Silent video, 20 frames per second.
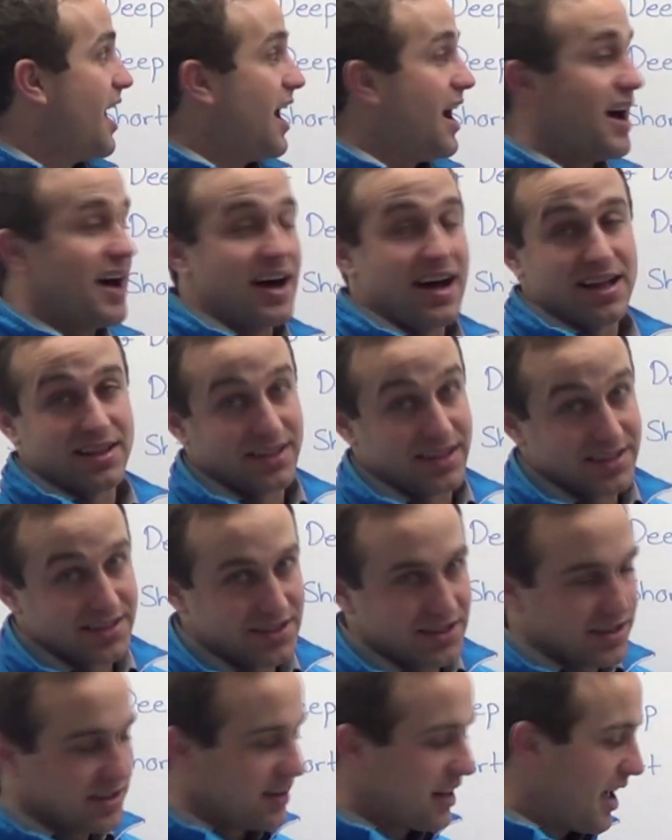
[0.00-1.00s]
Unless
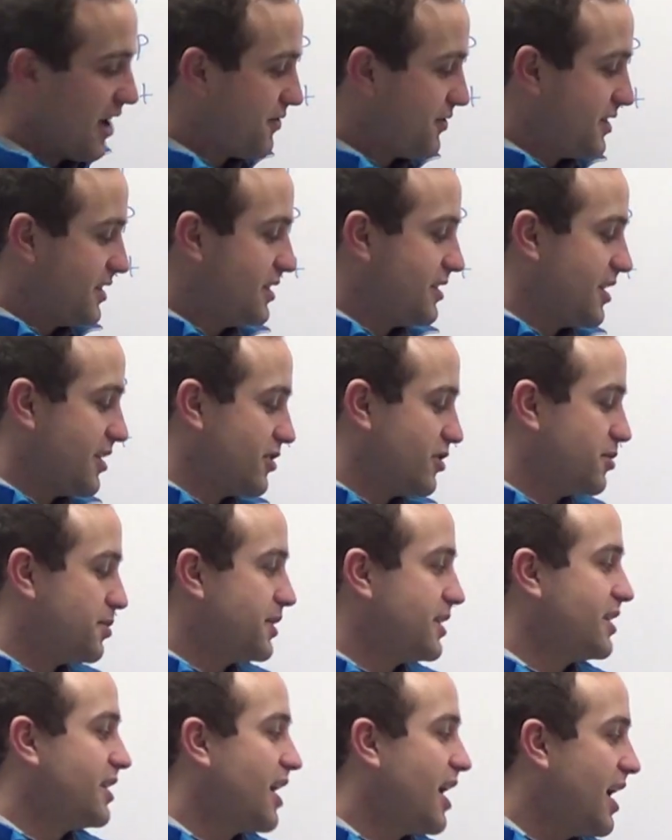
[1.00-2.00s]
you're a lefty, then you'll
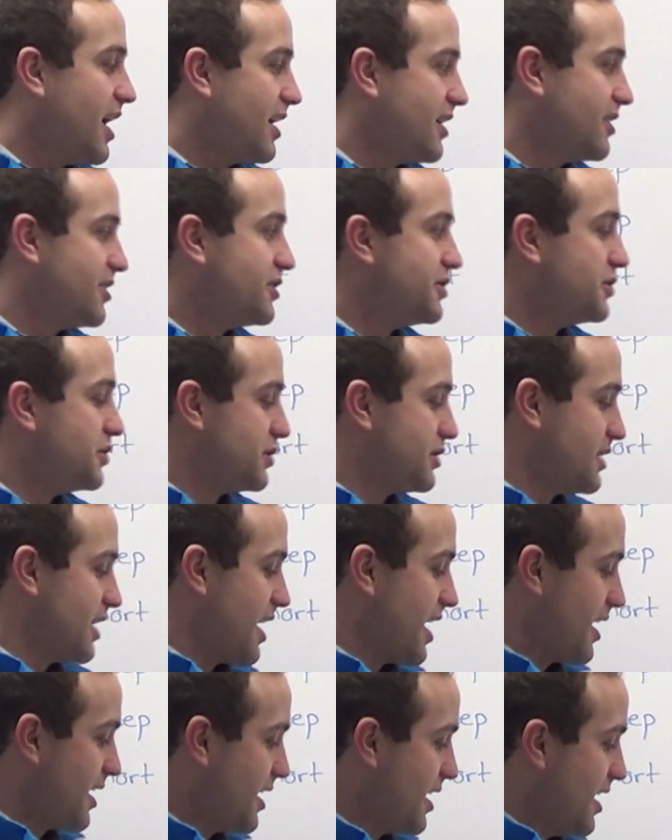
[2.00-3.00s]
be on the deuce
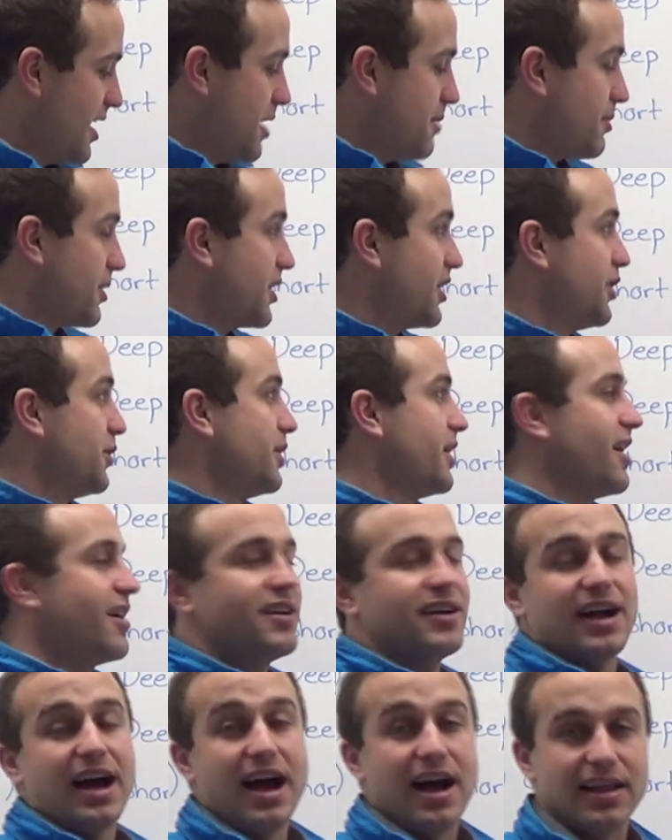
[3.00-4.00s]
side. But here we
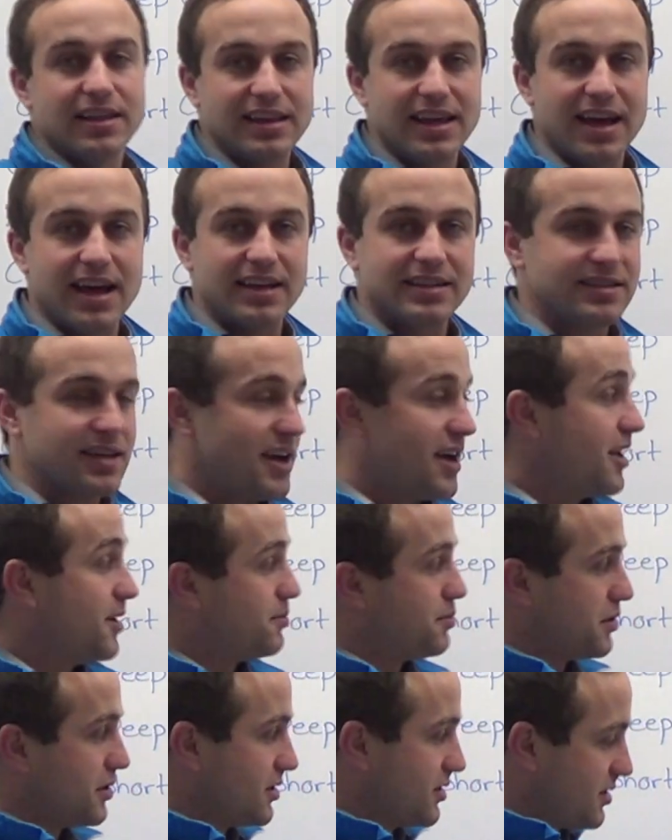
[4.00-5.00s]
are on the ad side. A
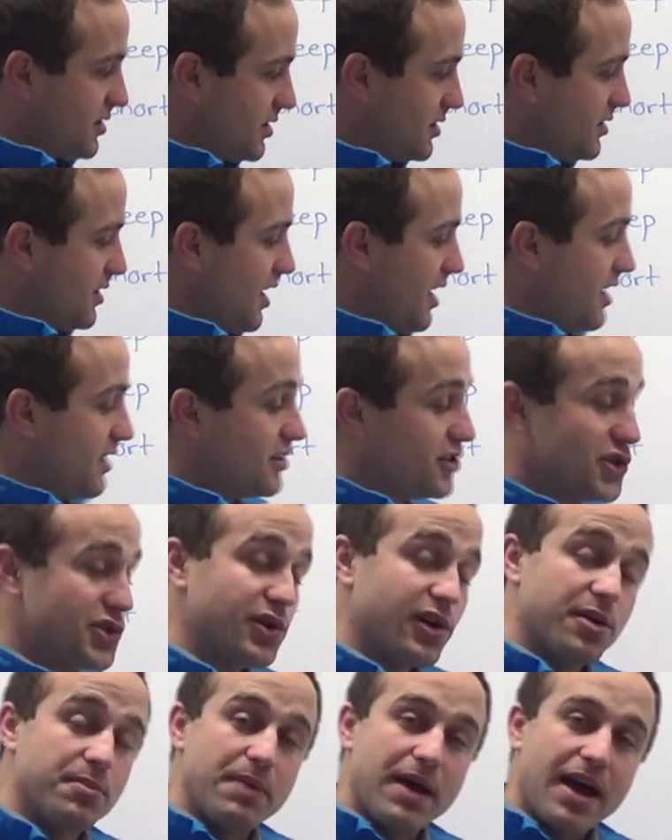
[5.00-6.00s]
person hits
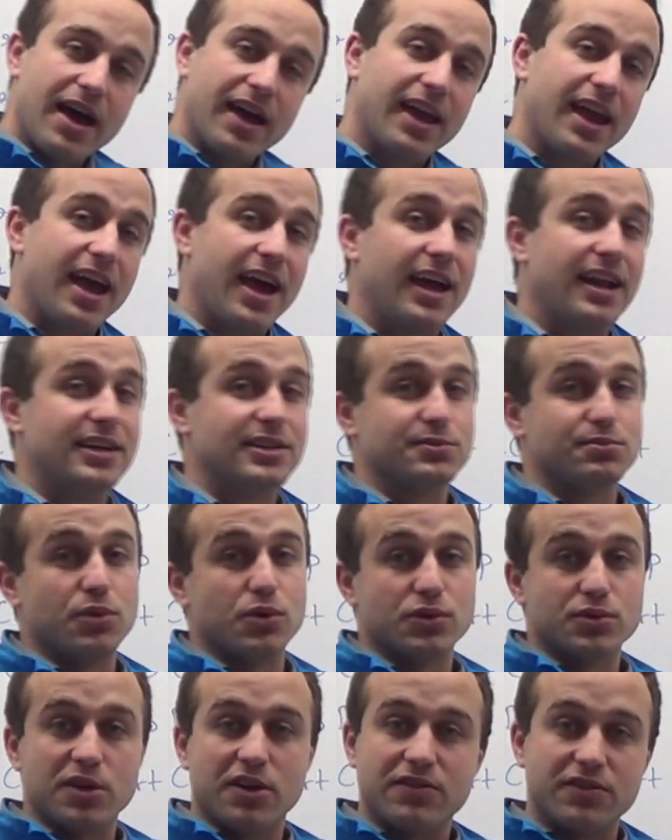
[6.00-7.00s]
to our backhand, as
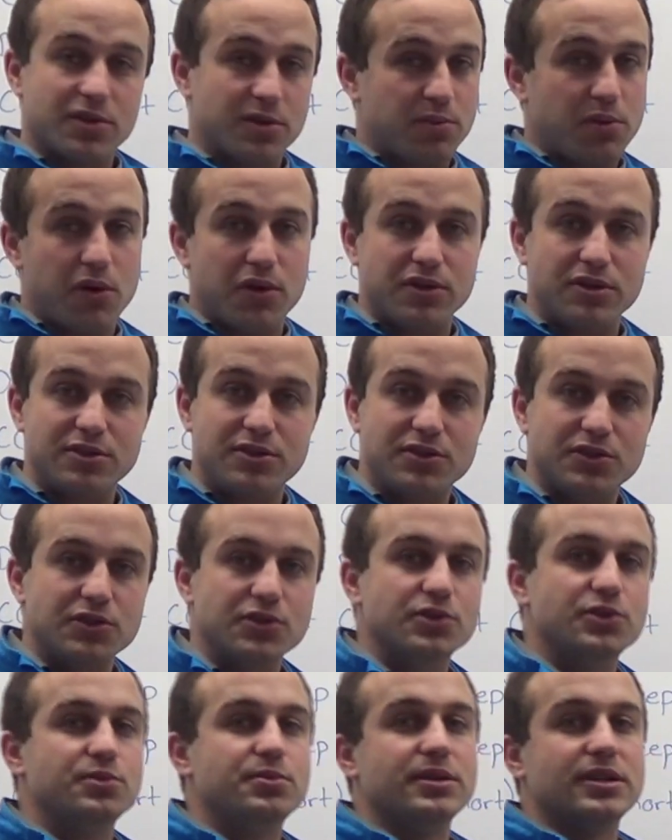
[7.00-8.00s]
most of our opponents
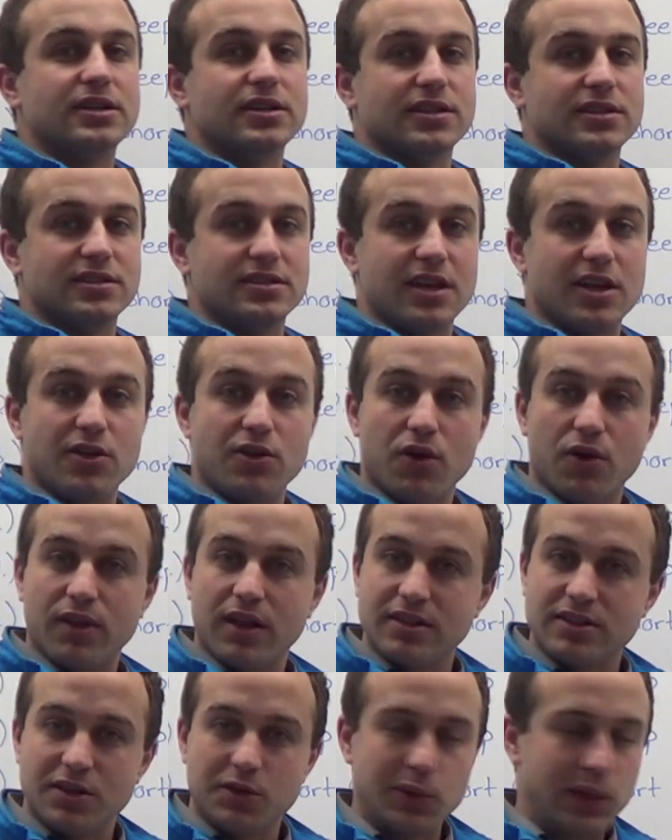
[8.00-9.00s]
do, because they know
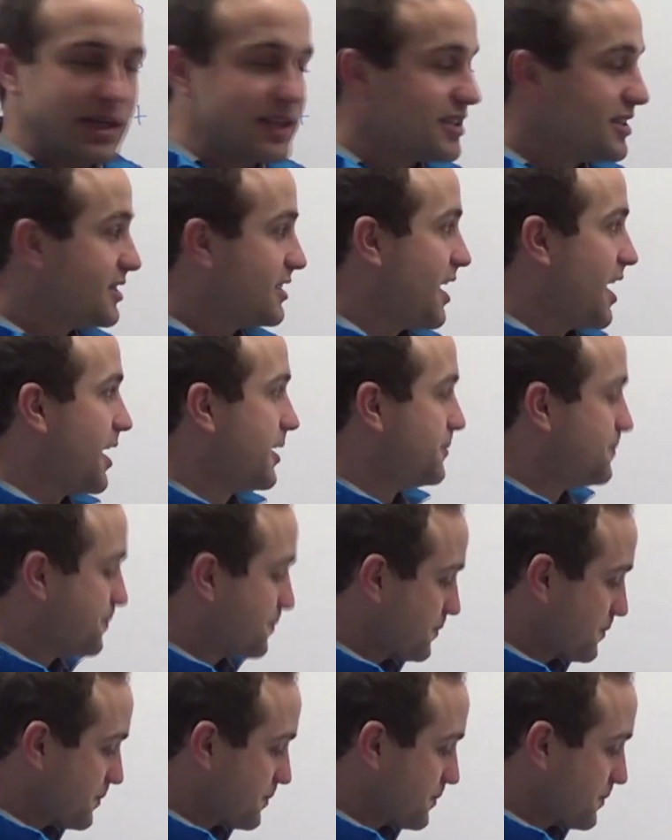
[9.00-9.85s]
that's our weaker side.